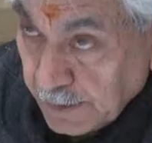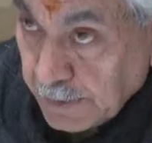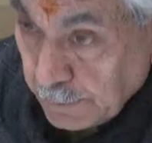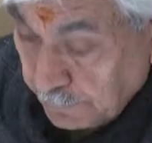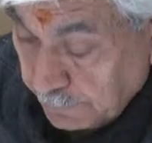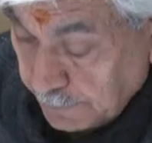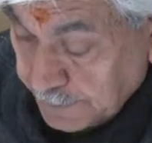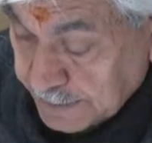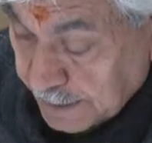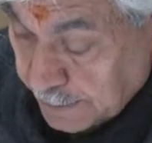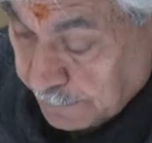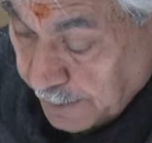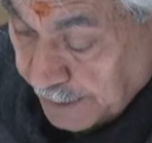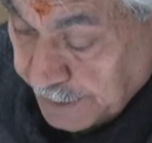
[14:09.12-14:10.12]
You will be
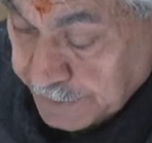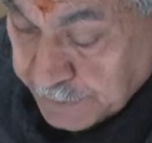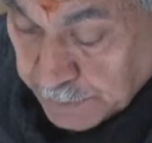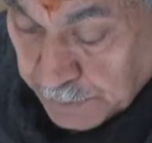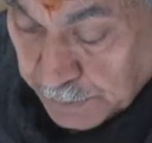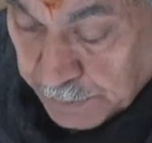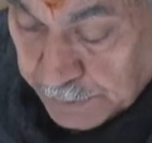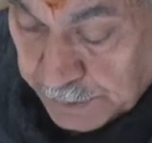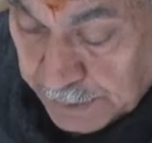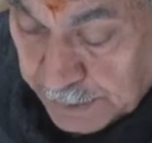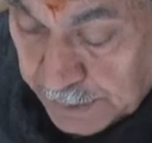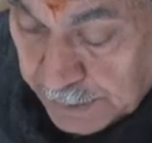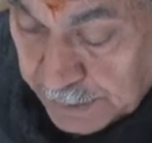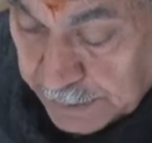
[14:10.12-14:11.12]
surprised to know
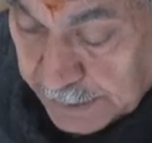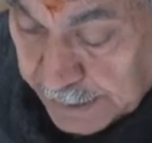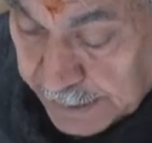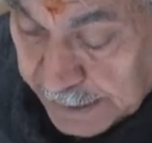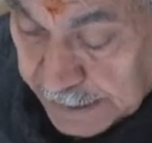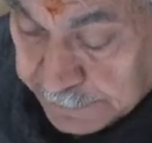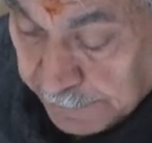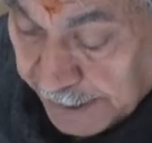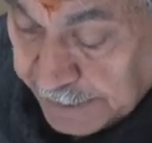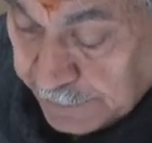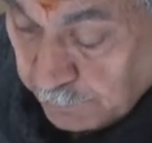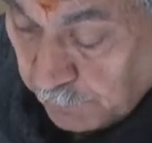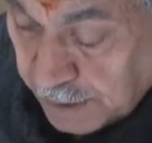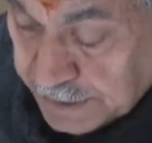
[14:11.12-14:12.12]
that despite
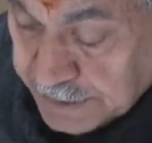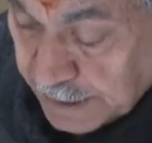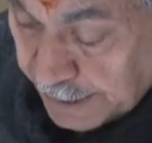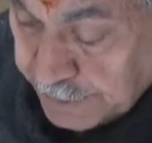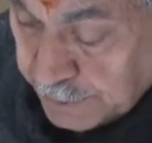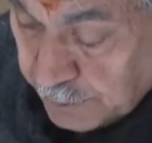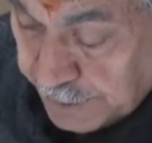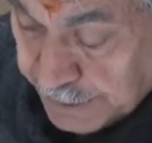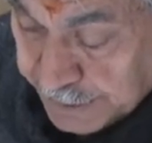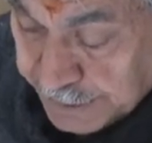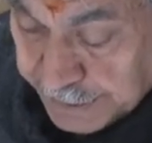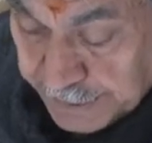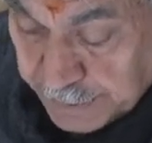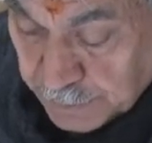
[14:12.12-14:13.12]
vast hydro
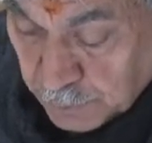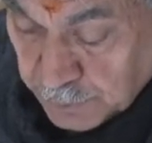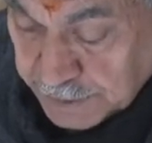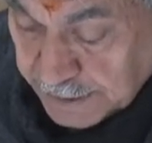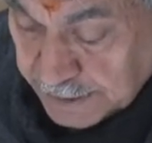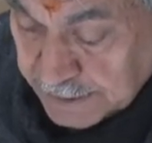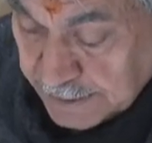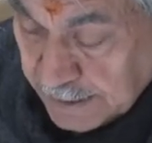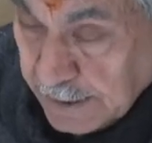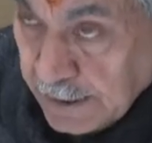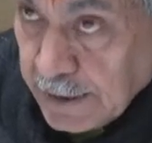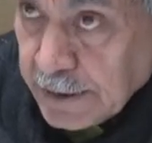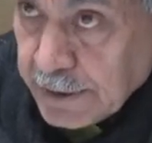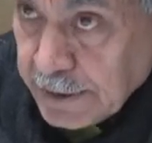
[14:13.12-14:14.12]
energy resources,
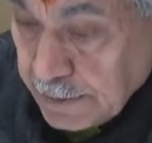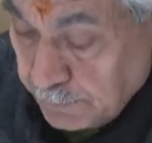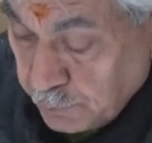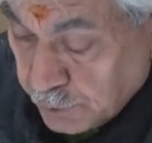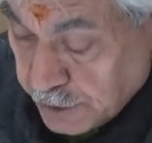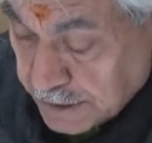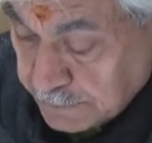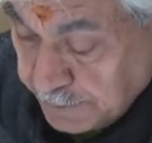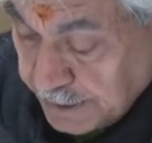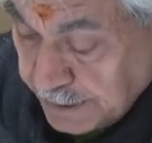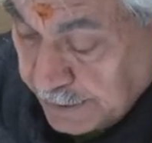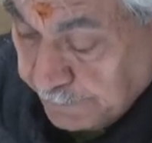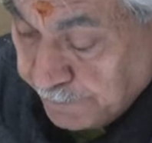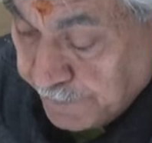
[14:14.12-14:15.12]
Jammu
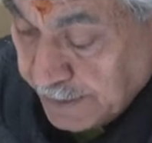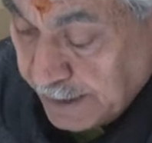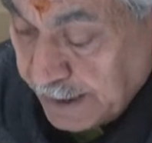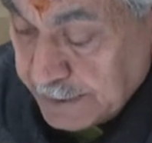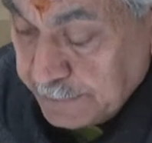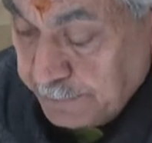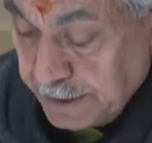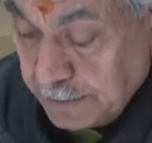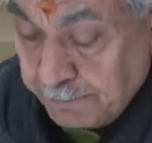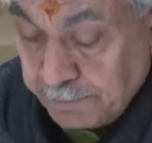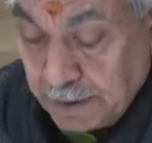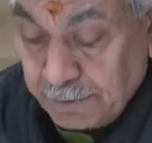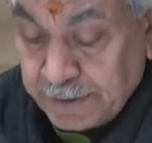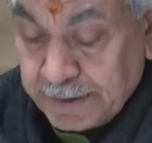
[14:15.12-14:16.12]
Kashmir has been a
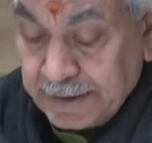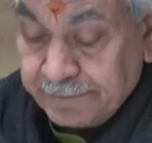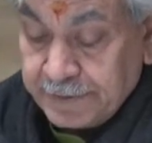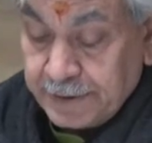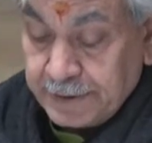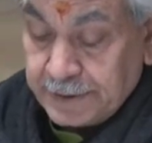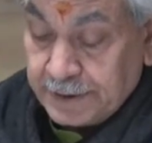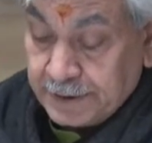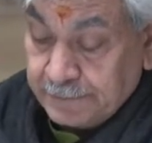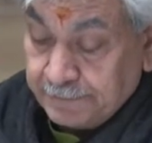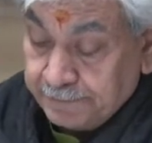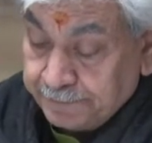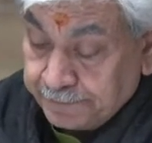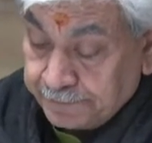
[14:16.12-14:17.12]
power deficit
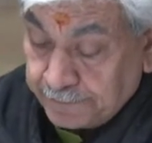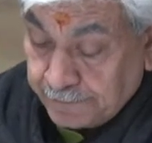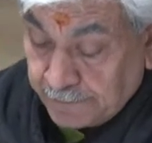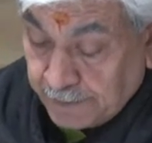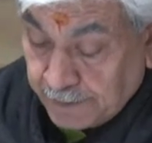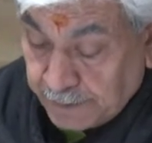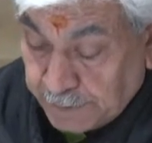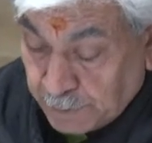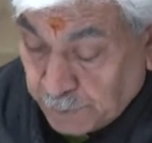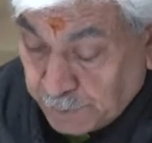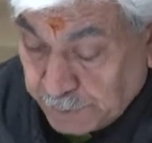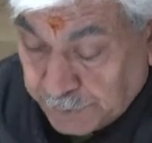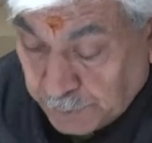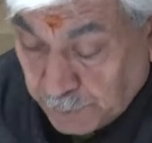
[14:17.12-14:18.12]

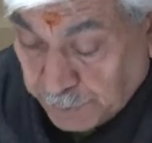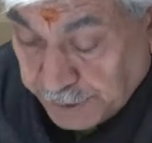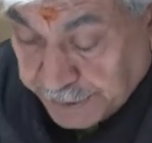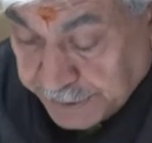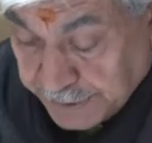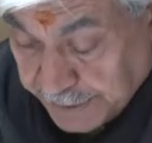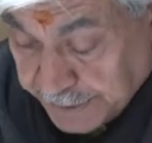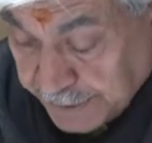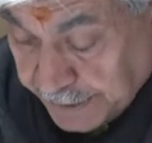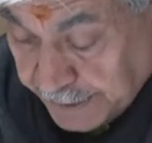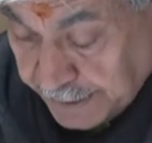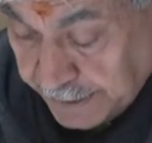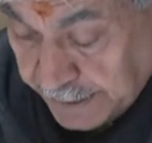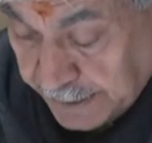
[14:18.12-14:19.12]
Union
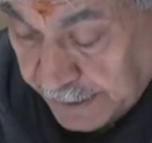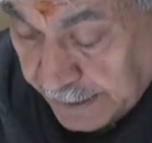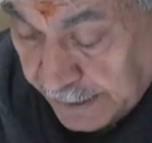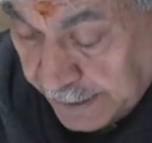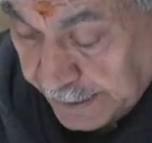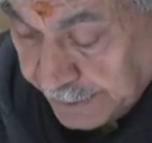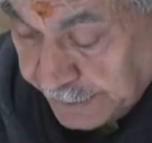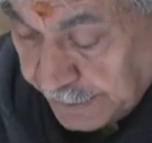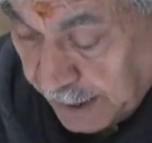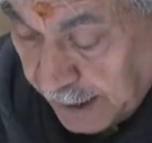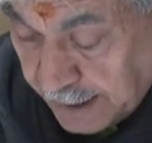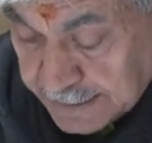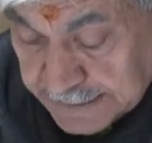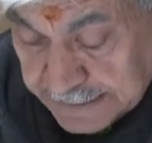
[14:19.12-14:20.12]
Territory, and in the
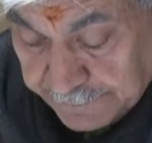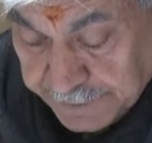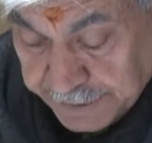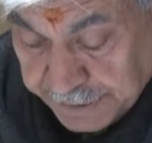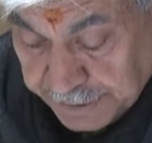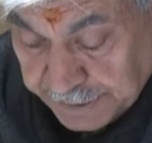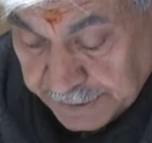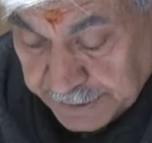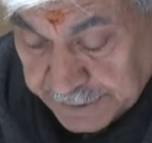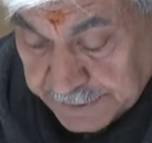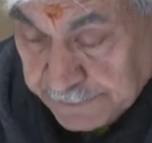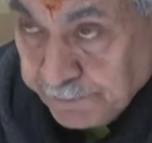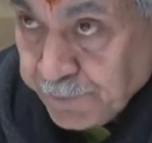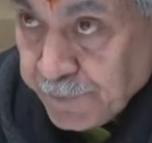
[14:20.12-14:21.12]
last 70
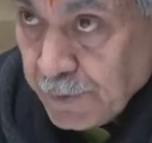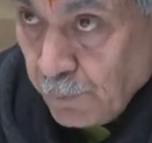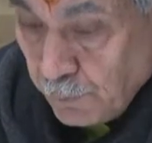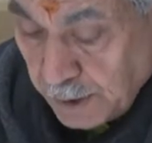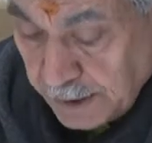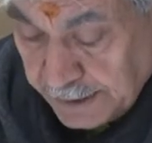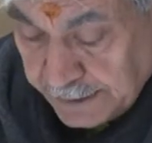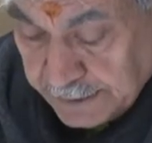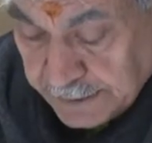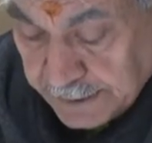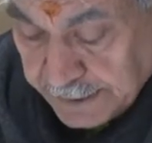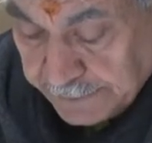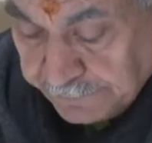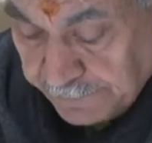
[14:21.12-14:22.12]
years only
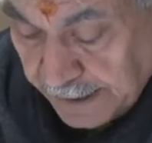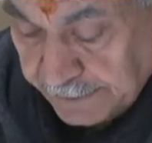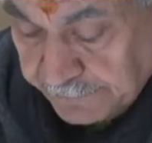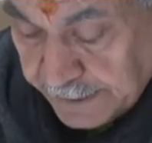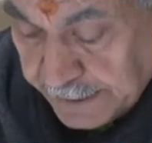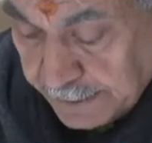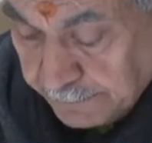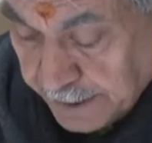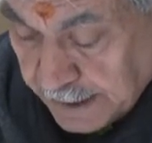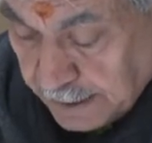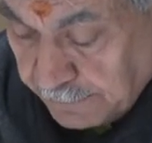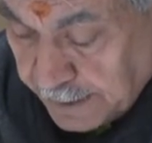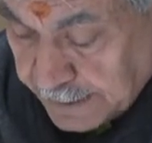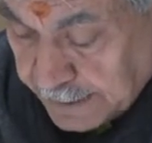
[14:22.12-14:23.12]
3,500
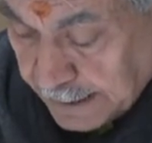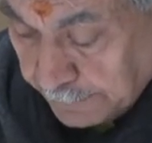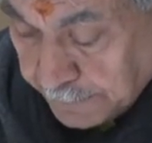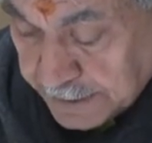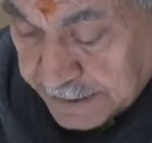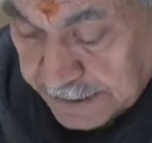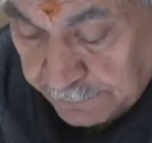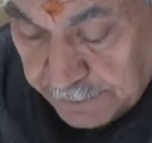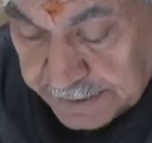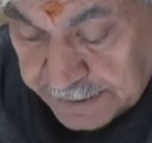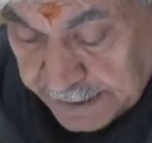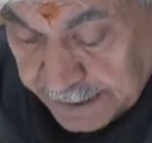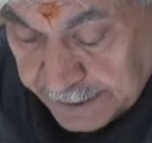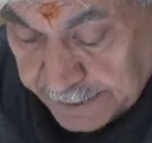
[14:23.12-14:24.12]
megawatt capacity was
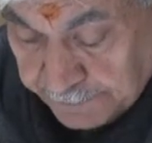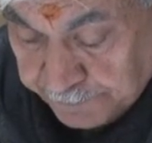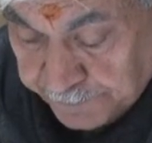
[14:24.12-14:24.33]
added.